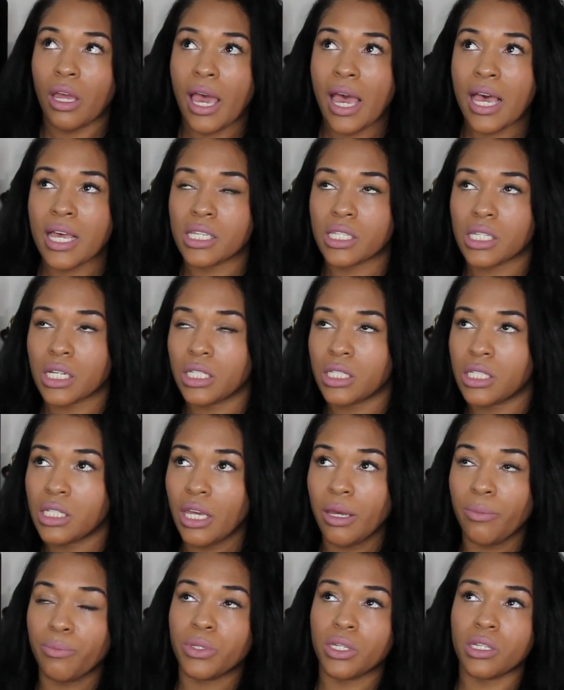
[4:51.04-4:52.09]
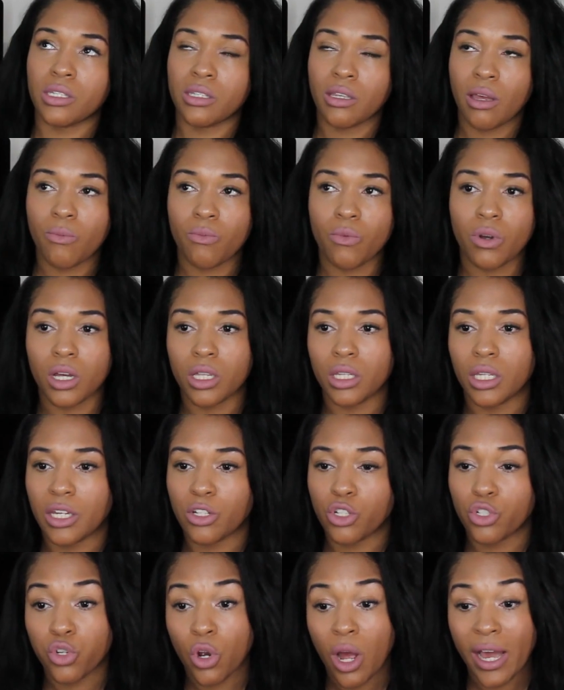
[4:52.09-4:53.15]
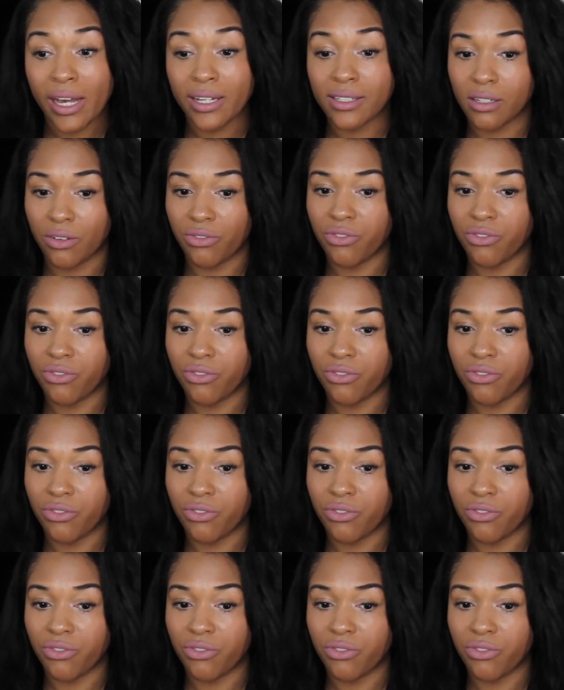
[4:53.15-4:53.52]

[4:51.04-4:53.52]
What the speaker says: As a tip to someone that's trying